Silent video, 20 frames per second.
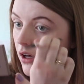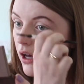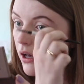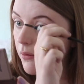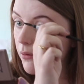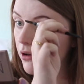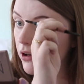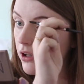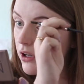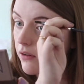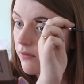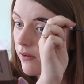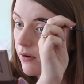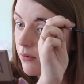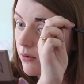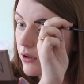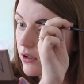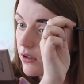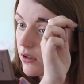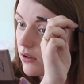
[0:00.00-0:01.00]
I could if I
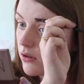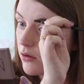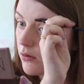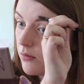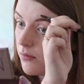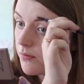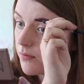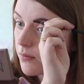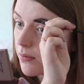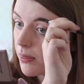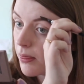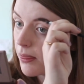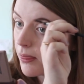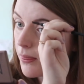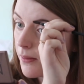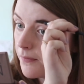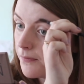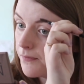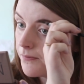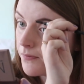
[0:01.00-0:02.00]
wanted to.
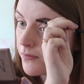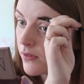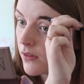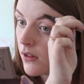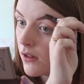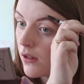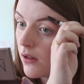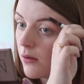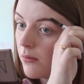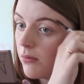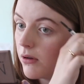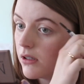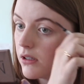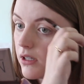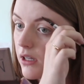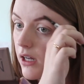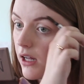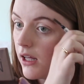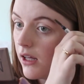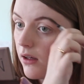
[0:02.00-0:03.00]
But
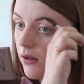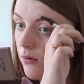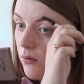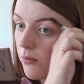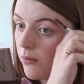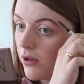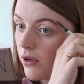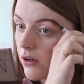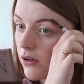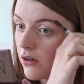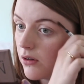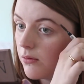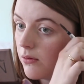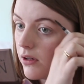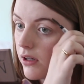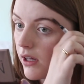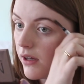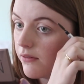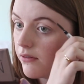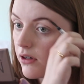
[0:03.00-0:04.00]
today we are
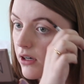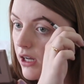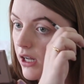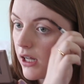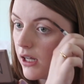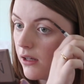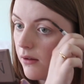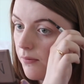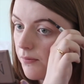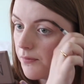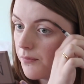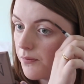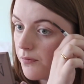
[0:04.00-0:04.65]
doing the everyday.